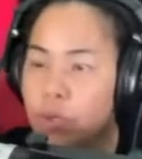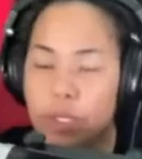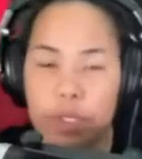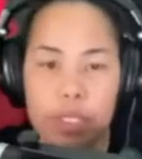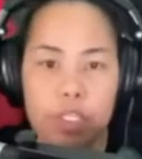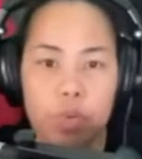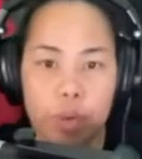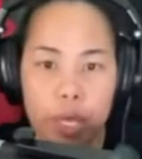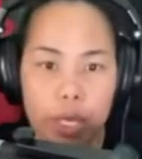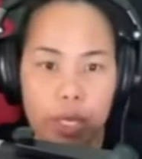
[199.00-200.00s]
in this
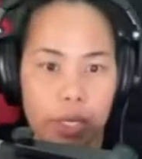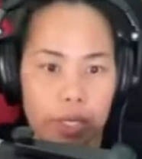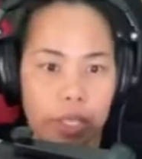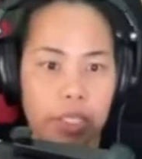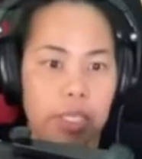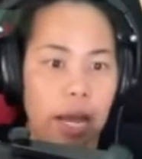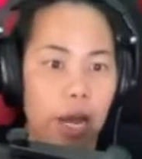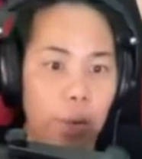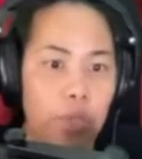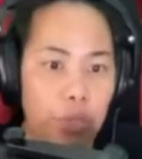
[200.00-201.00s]
way, that is
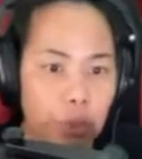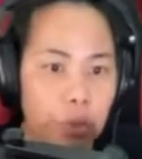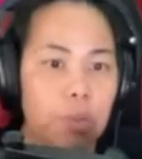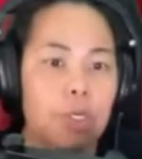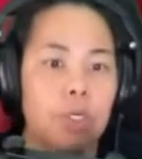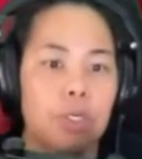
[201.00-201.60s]
how you